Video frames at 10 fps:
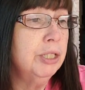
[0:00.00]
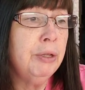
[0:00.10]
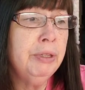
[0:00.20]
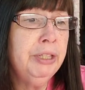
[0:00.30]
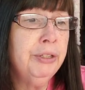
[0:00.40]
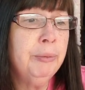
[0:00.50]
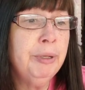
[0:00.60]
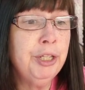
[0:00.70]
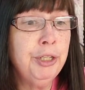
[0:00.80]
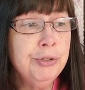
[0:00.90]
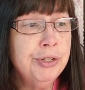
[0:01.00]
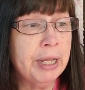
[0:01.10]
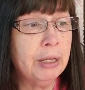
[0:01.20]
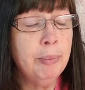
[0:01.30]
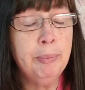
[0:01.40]
Don't think they're going to be a huge
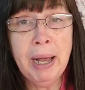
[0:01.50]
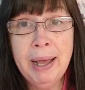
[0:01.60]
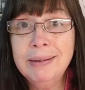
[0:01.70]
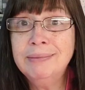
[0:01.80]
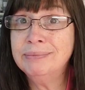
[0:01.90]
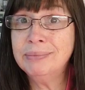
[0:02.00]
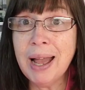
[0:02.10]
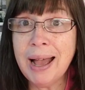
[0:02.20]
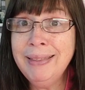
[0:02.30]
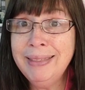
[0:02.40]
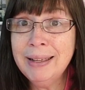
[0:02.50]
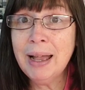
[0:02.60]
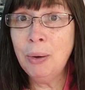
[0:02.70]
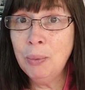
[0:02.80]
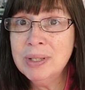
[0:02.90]
seller, but I
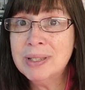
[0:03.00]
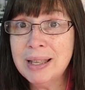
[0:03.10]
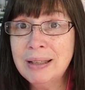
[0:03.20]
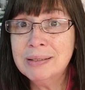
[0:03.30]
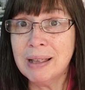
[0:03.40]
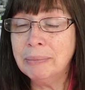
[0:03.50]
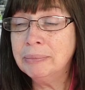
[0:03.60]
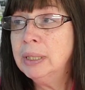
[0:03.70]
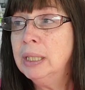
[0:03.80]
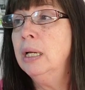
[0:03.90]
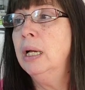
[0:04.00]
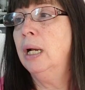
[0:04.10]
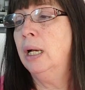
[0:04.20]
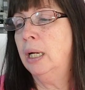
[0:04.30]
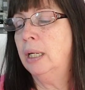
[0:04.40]
think I will sell some.
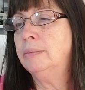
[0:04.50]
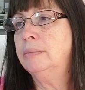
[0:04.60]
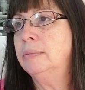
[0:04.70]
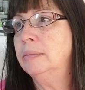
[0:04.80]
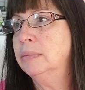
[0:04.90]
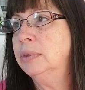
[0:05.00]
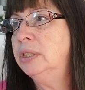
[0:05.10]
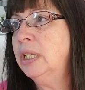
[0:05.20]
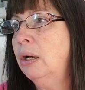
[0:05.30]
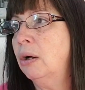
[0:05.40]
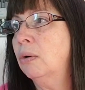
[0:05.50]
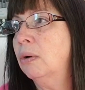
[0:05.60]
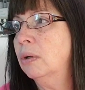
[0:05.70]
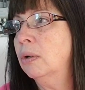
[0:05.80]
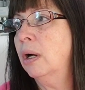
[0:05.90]
Um,
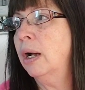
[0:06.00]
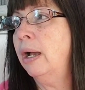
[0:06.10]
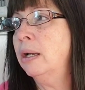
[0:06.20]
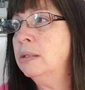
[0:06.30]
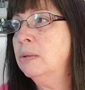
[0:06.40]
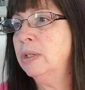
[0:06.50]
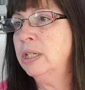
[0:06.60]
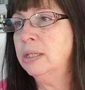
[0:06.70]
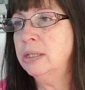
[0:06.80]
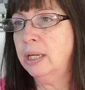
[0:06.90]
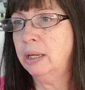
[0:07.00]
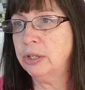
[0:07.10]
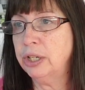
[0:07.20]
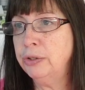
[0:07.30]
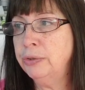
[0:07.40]
so I also wanted to
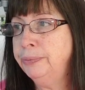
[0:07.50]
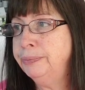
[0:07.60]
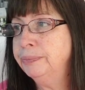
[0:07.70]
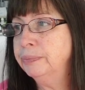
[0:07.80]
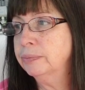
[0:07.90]
tell you